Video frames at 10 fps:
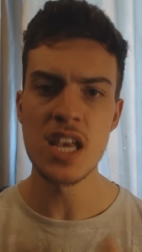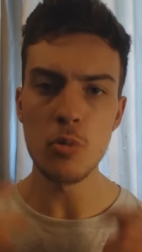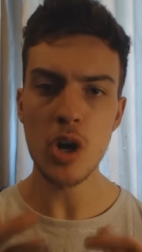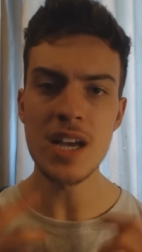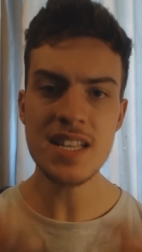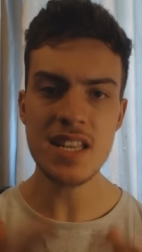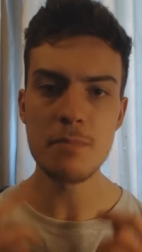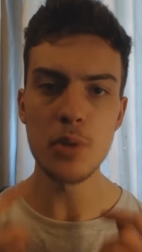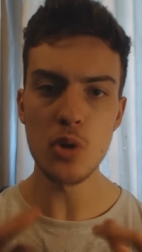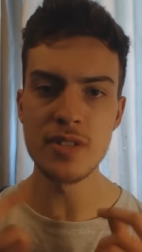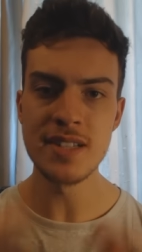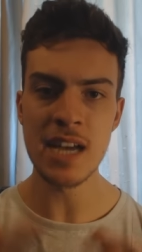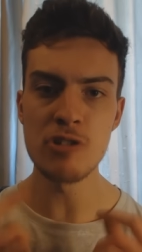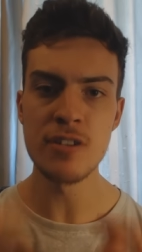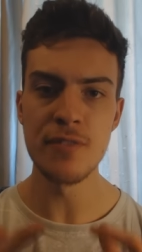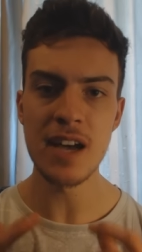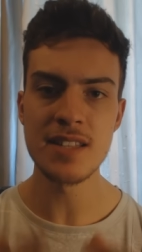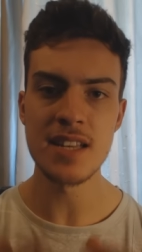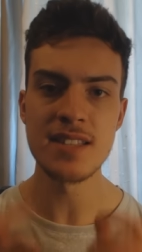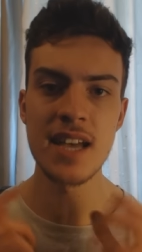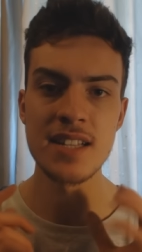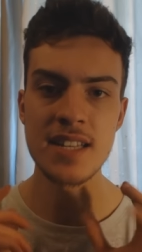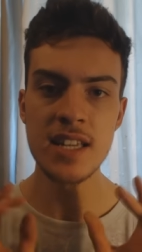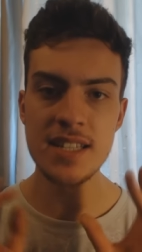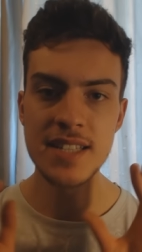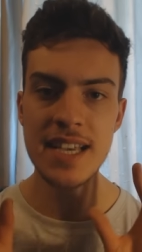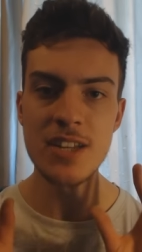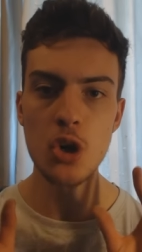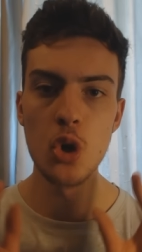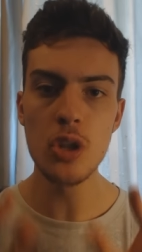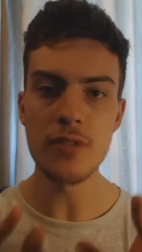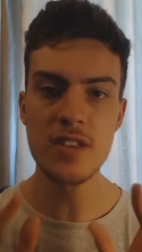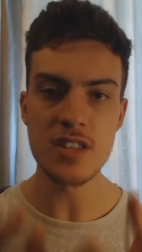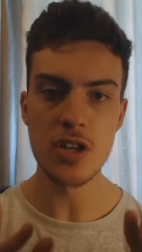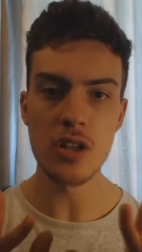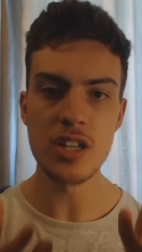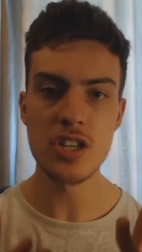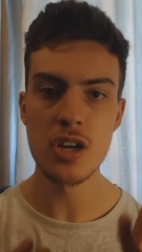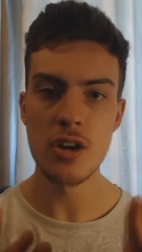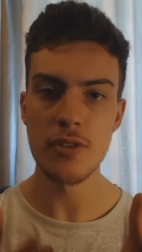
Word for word: But what is important out of that is that he has gained all of this knowledge